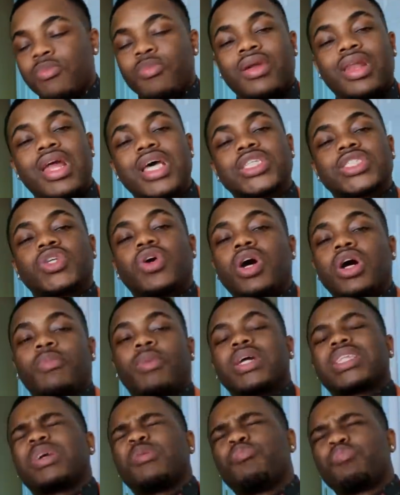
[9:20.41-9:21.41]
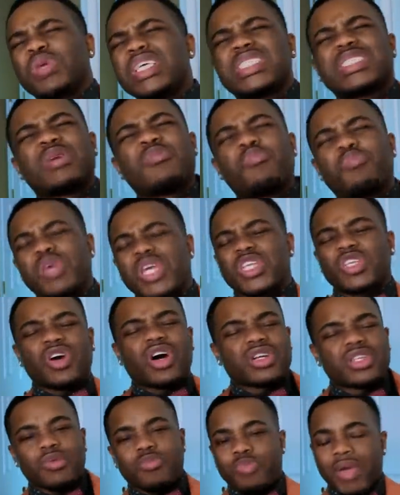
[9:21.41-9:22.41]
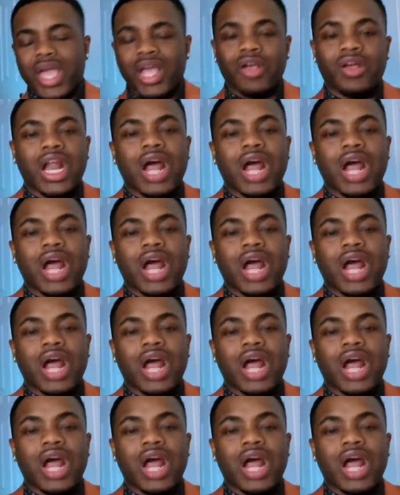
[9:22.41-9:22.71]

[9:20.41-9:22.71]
But let's talk about the beast, the big dog, the banger.